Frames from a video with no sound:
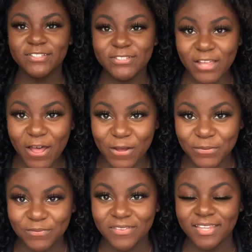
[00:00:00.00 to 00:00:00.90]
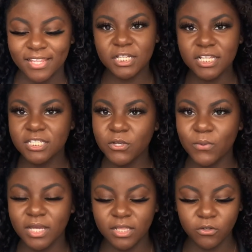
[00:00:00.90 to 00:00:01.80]
So, just a
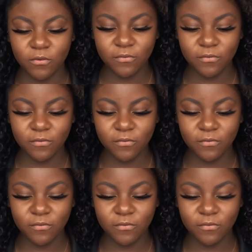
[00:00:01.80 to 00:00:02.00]
quick little